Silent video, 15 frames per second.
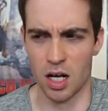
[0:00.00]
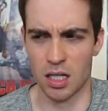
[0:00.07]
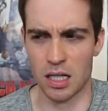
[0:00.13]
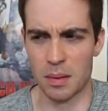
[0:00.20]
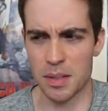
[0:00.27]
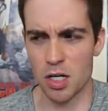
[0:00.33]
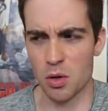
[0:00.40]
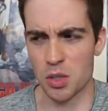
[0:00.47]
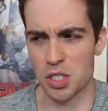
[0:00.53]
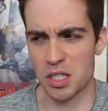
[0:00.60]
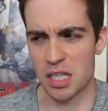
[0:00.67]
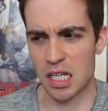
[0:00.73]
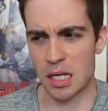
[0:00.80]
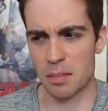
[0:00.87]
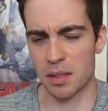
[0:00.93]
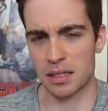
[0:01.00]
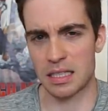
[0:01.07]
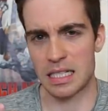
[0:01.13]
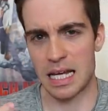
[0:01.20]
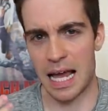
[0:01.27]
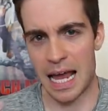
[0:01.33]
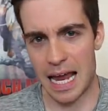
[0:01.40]
let me know what you think about
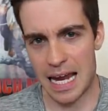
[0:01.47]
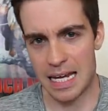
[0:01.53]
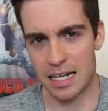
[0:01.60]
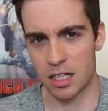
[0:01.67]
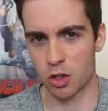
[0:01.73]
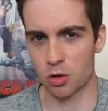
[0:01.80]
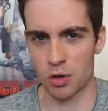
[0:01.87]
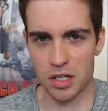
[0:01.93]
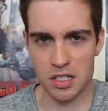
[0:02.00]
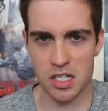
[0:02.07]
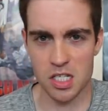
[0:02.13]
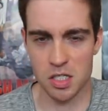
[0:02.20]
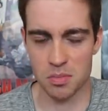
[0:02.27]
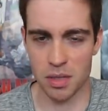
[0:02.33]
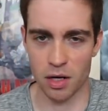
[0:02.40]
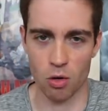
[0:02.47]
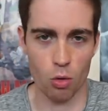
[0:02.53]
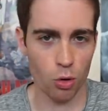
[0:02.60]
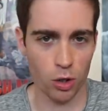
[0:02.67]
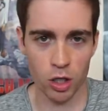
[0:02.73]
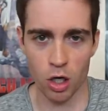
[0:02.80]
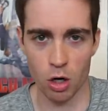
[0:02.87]
the hate and criticism that
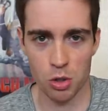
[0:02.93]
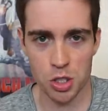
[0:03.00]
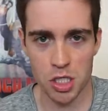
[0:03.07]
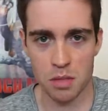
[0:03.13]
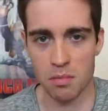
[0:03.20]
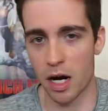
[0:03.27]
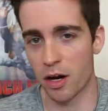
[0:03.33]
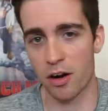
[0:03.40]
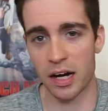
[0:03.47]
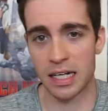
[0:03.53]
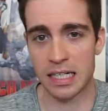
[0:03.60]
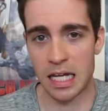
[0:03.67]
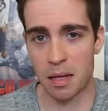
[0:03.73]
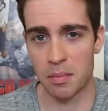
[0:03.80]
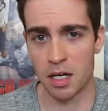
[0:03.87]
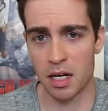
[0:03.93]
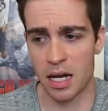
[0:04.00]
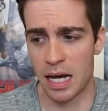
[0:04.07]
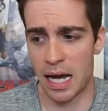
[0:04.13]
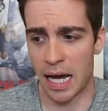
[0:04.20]
Horikoshi, My Hero Academia,